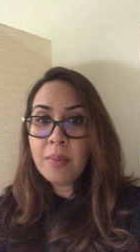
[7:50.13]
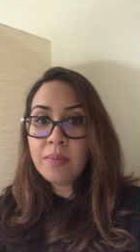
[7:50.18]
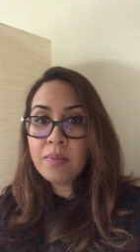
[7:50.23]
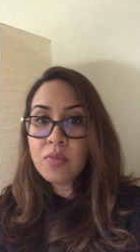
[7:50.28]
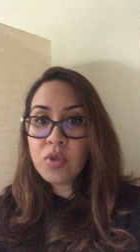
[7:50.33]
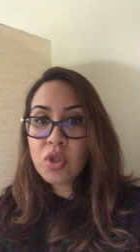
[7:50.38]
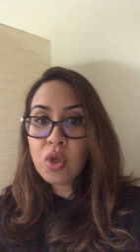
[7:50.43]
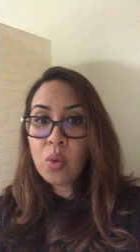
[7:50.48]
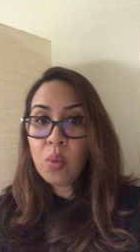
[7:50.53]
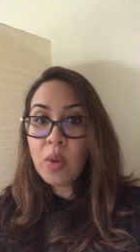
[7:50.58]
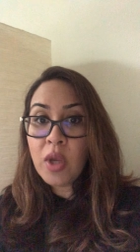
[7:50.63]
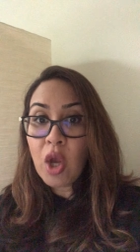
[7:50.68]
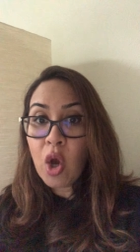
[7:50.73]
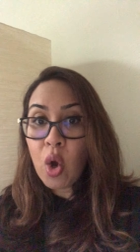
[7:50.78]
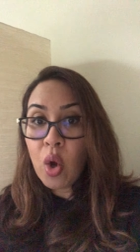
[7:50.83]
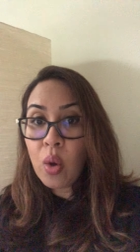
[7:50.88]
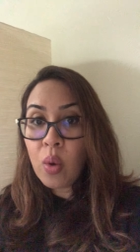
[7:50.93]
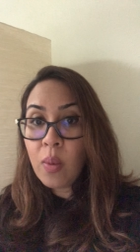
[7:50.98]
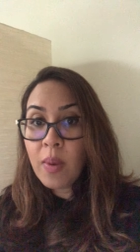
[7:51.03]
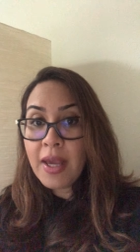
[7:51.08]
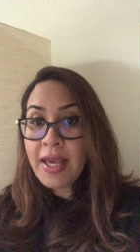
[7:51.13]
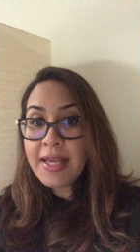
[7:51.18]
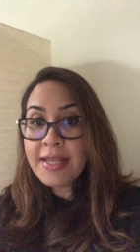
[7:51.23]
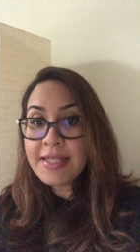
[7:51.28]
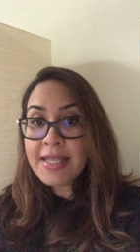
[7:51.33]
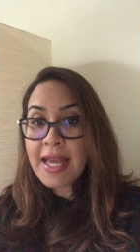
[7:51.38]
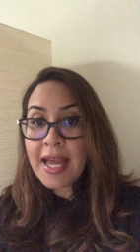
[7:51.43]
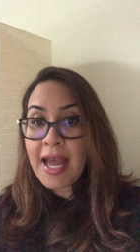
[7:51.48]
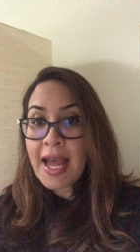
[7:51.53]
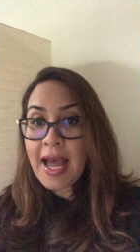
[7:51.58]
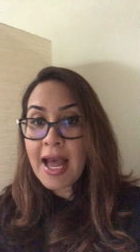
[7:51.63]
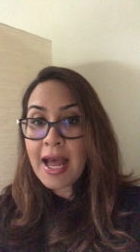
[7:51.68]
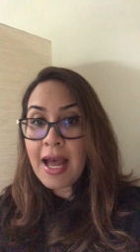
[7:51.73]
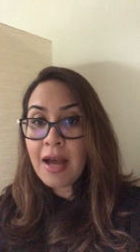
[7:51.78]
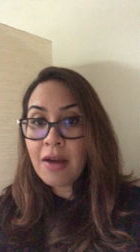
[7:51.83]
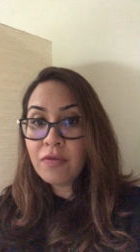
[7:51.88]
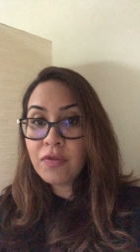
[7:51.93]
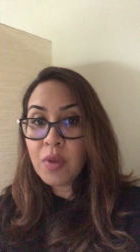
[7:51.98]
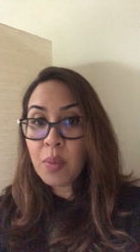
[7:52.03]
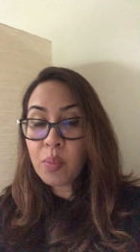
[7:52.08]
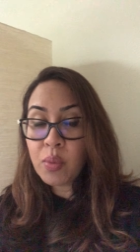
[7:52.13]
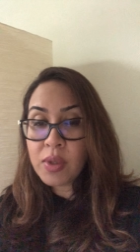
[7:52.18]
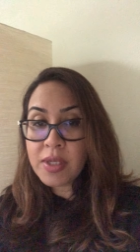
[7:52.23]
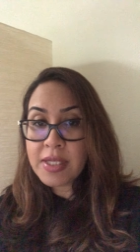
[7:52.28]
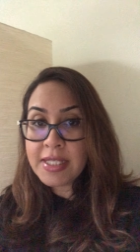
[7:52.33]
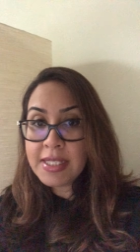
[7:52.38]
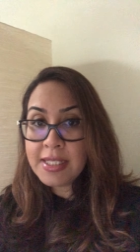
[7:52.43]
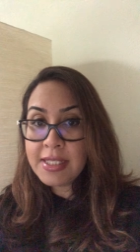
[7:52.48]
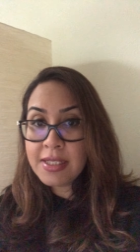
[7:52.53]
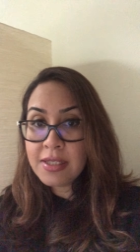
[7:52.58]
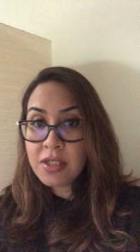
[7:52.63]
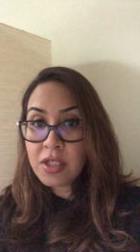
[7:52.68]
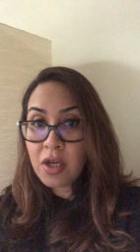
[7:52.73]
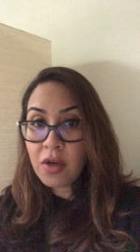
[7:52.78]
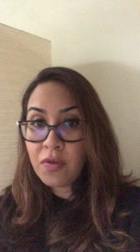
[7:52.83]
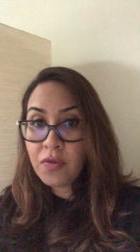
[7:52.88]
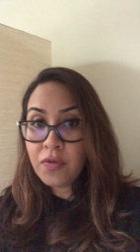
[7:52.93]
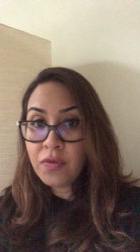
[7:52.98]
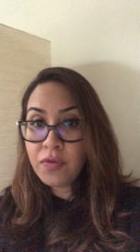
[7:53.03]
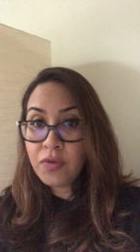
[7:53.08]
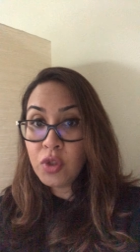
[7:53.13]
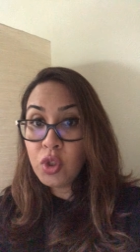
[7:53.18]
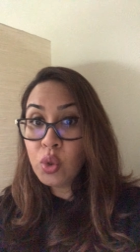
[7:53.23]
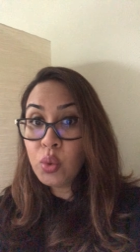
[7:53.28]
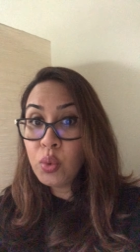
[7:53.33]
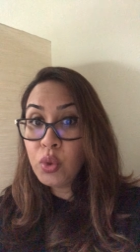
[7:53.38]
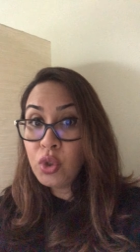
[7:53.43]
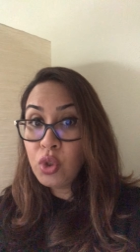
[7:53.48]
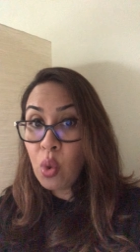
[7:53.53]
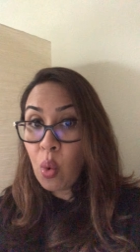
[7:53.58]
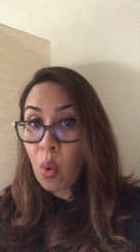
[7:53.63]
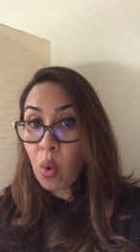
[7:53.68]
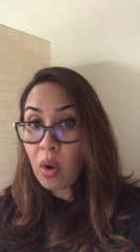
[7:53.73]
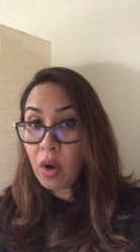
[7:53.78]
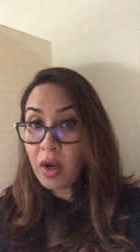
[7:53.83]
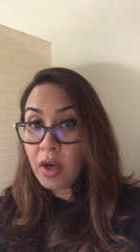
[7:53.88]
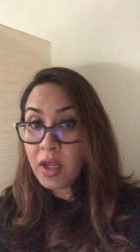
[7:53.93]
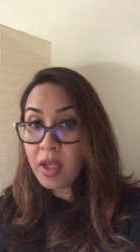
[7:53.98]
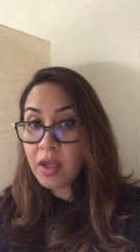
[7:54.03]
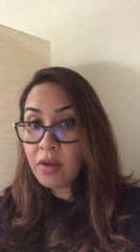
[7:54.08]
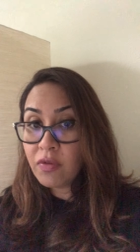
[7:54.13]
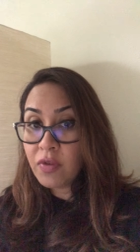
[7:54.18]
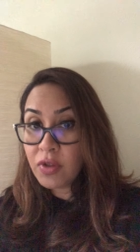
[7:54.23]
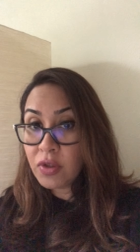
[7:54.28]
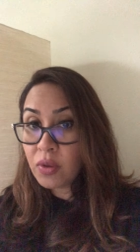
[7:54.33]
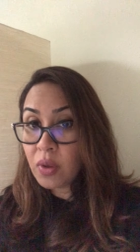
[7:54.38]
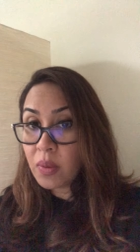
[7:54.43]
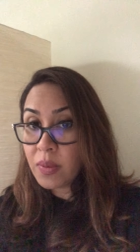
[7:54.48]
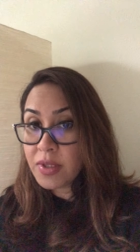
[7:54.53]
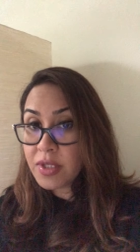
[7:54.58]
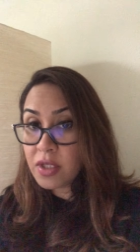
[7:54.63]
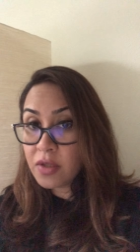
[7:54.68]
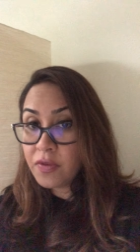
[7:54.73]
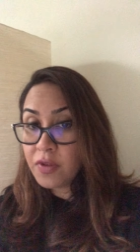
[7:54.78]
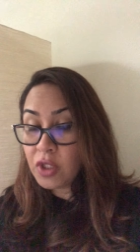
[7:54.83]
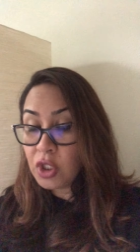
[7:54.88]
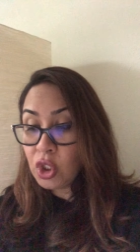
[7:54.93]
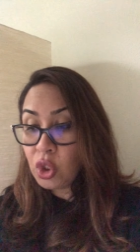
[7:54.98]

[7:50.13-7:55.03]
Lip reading: So we always have the president of New York, Federal Reserve in